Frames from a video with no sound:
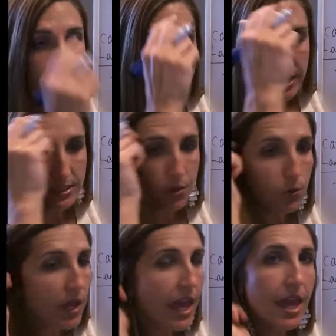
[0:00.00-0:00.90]
It's
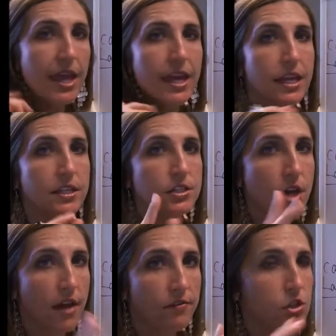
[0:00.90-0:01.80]
okay to
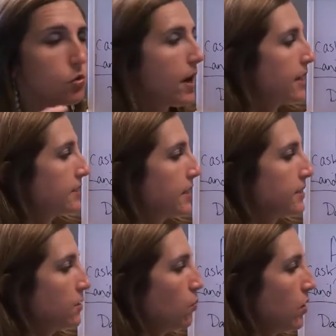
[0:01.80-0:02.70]
have two assets
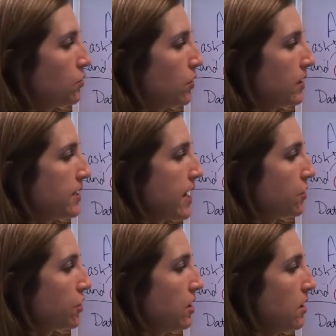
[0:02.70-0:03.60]
in one
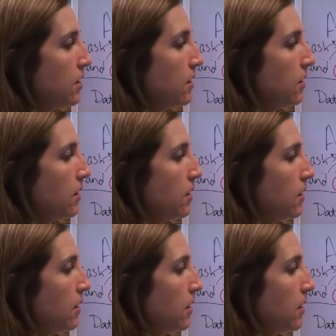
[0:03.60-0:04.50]
transaction.
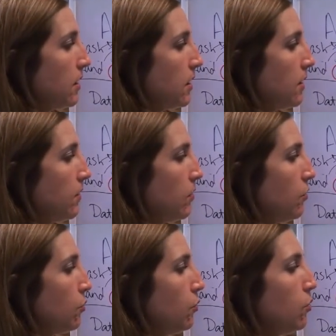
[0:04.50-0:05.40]
The
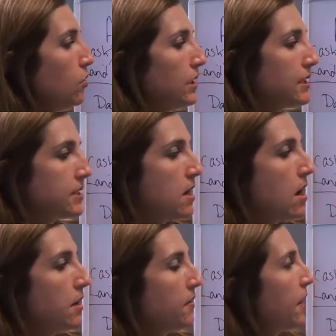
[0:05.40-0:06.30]
rule is
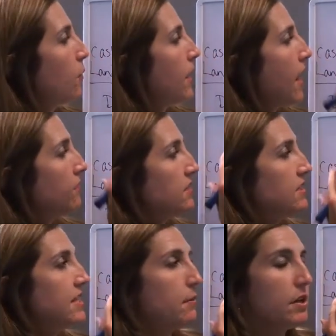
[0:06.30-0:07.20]
not that we have to
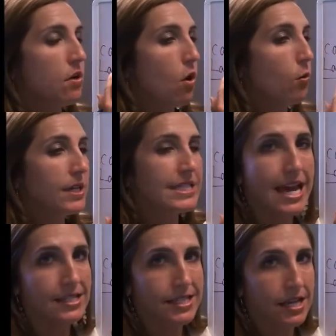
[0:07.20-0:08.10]
debit always
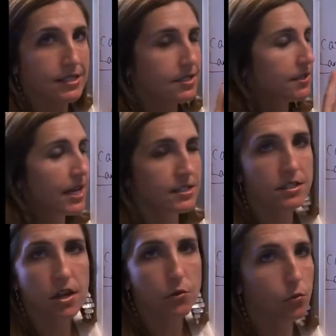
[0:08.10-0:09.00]
assets. That's
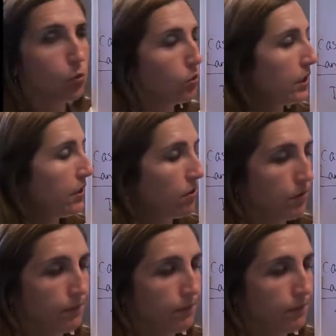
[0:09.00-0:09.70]
not a rule either.